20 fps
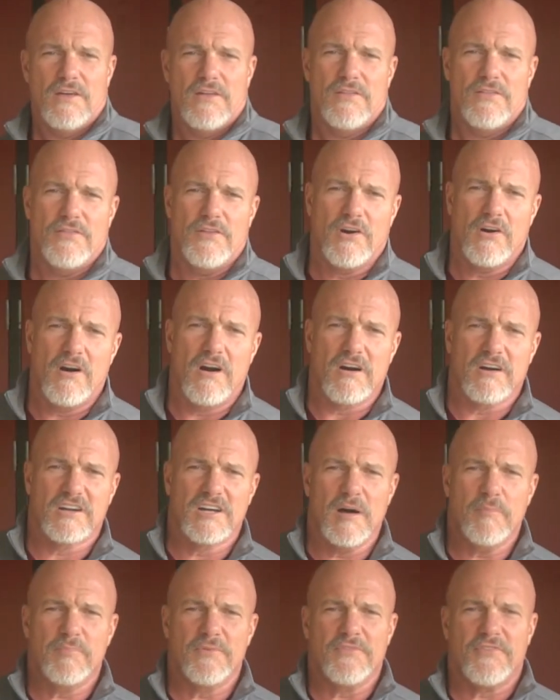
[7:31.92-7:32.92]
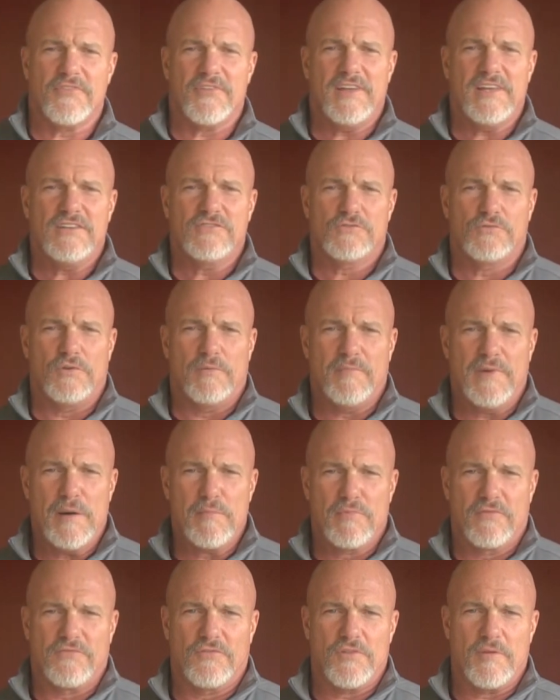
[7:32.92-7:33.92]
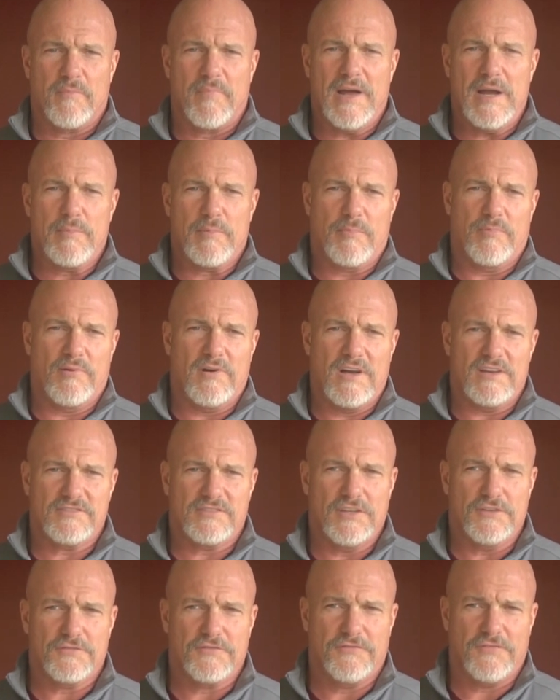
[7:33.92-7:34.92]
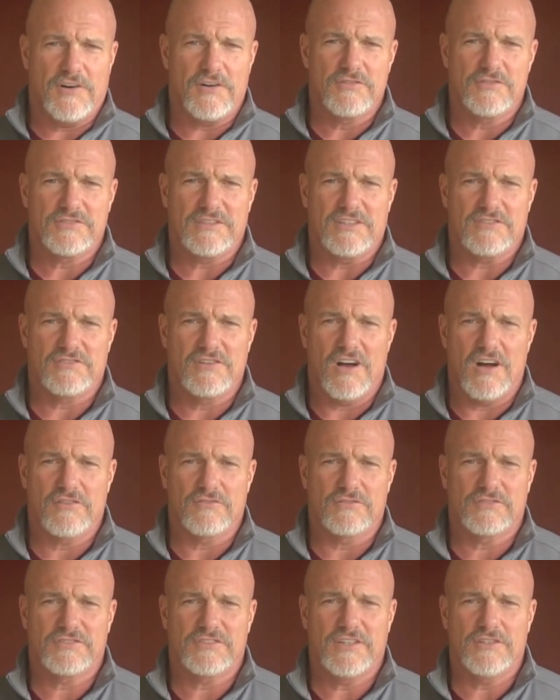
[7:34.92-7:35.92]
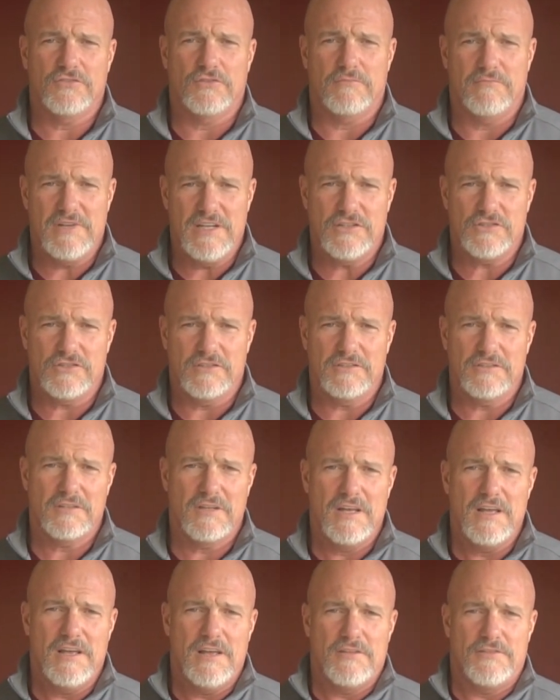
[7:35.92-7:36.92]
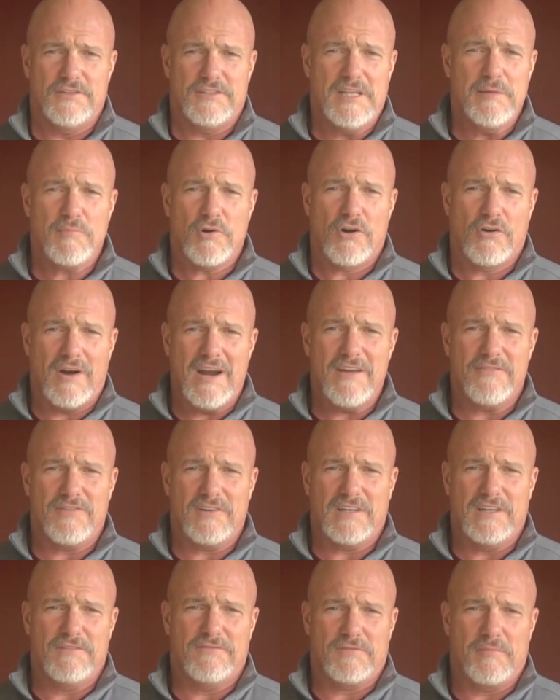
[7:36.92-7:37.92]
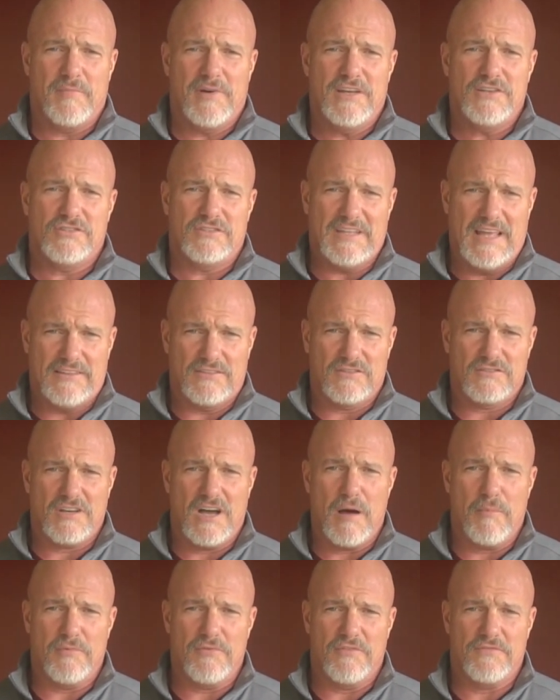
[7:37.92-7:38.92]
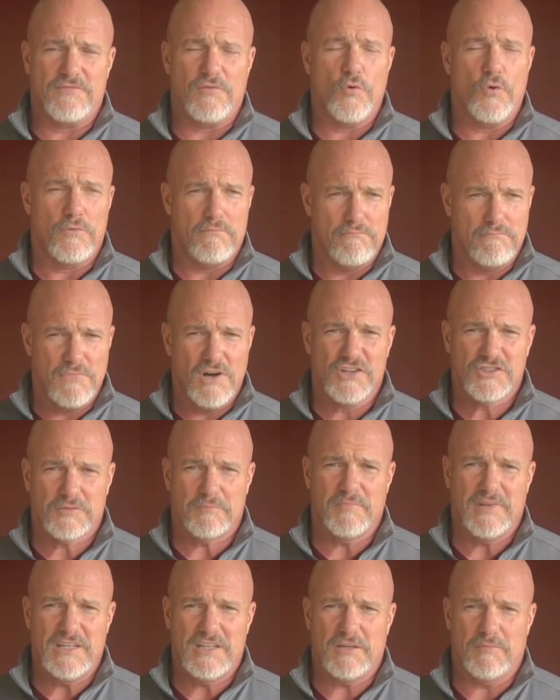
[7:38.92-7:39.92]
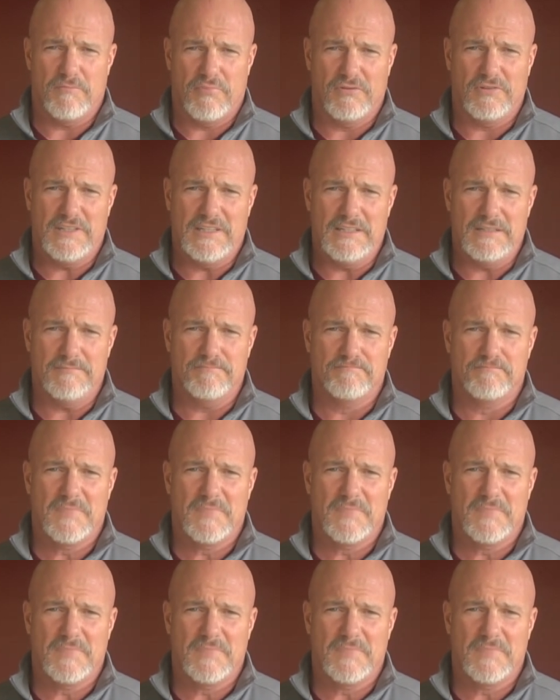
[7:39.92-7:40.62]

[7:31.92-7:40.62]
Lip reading: There are a couple of things to remember for the paper process. First, as Dr. Sigler mentioned, the demographic information at the top of the form must be completed.